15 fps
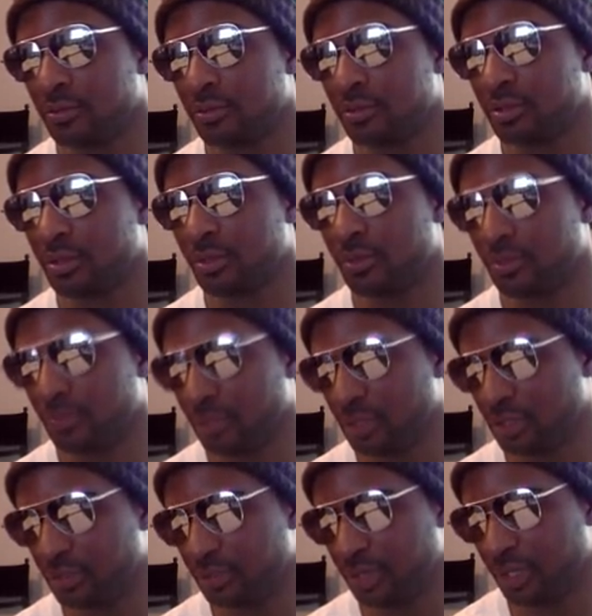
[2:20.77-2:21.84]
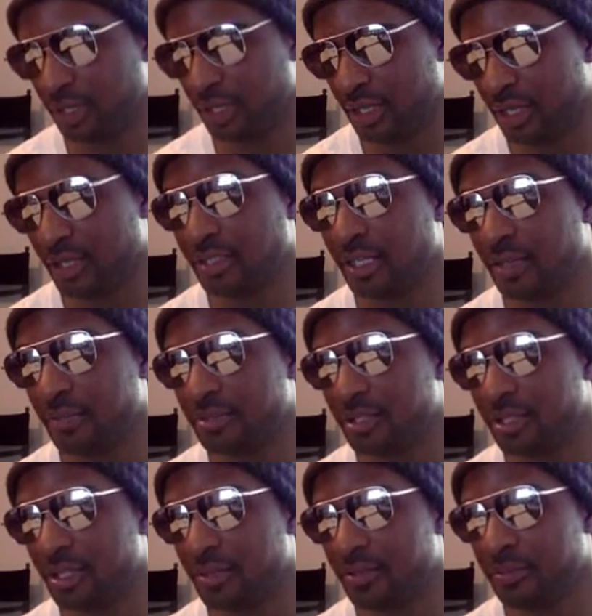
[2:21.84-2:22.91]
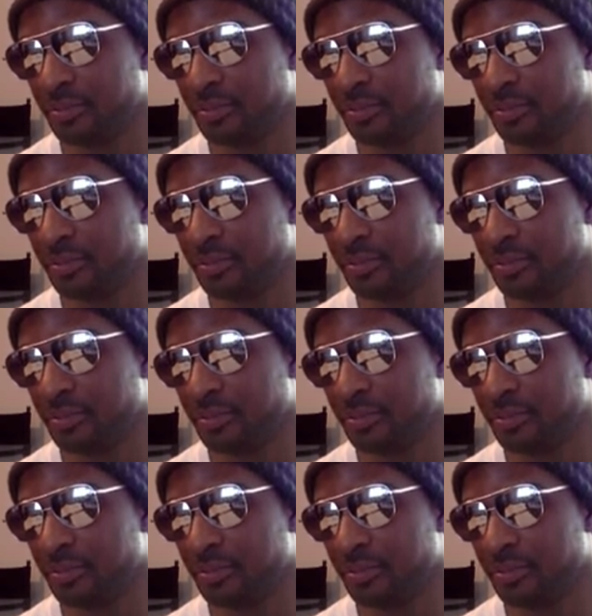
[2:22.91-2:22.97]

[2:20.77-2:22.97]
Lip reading: and we're multiplying that times m.